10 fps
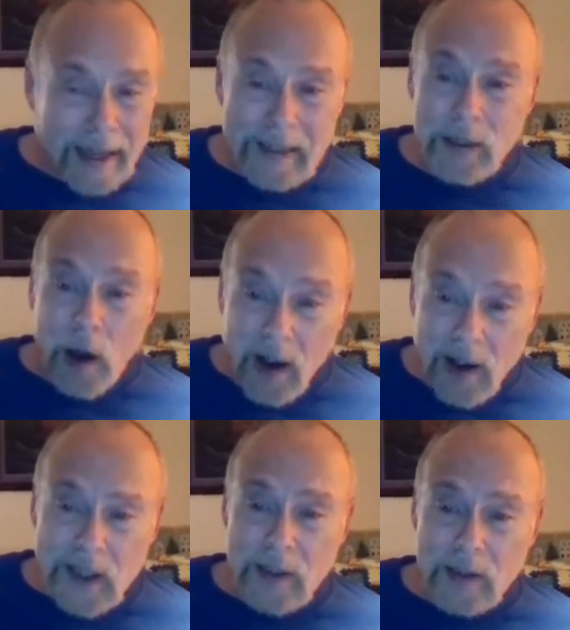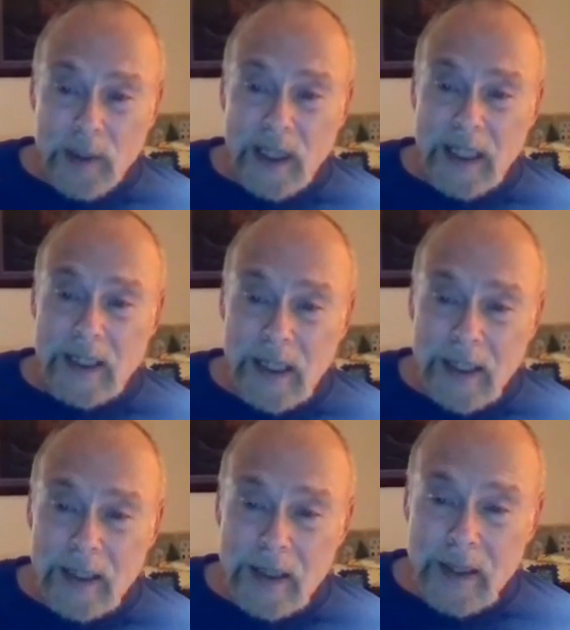That's awesome, isn't
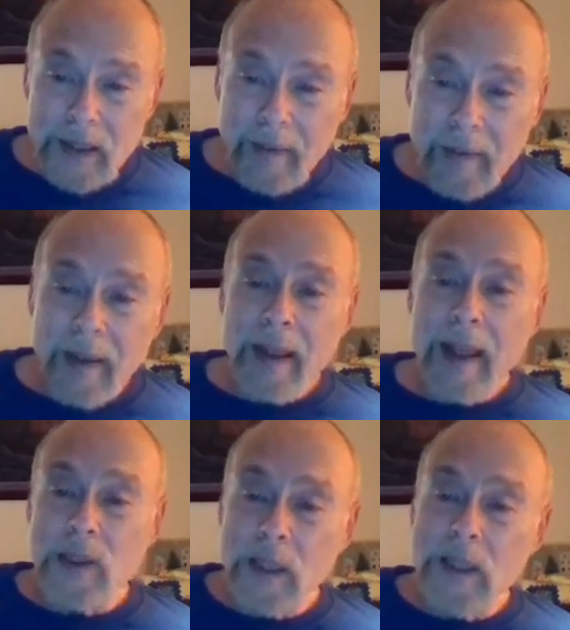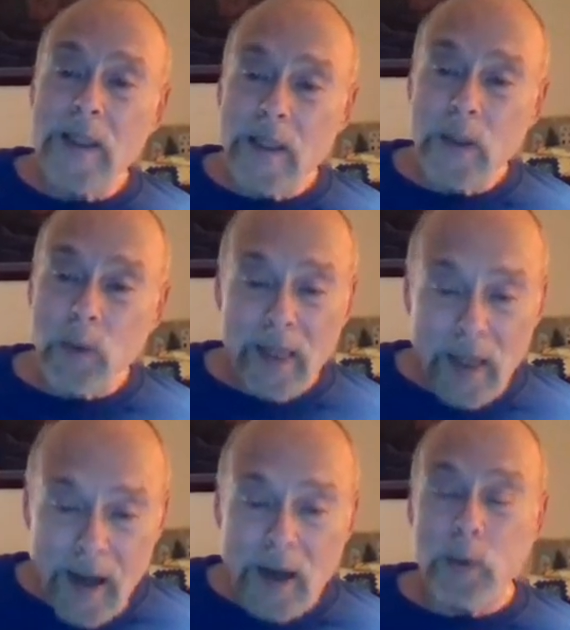it? And Jesus
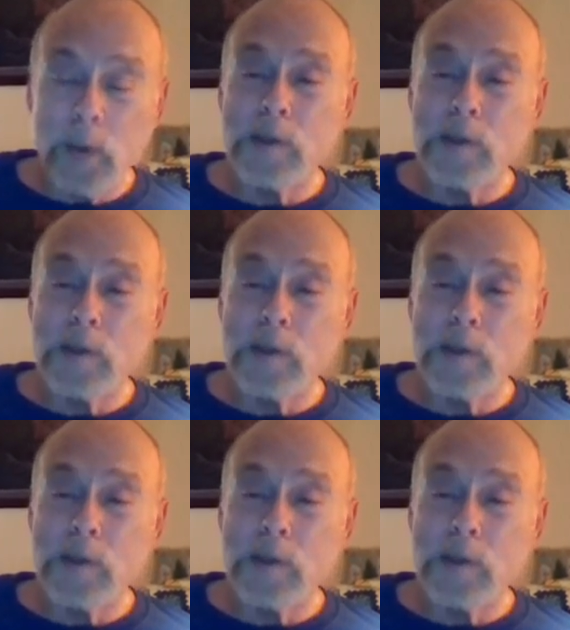was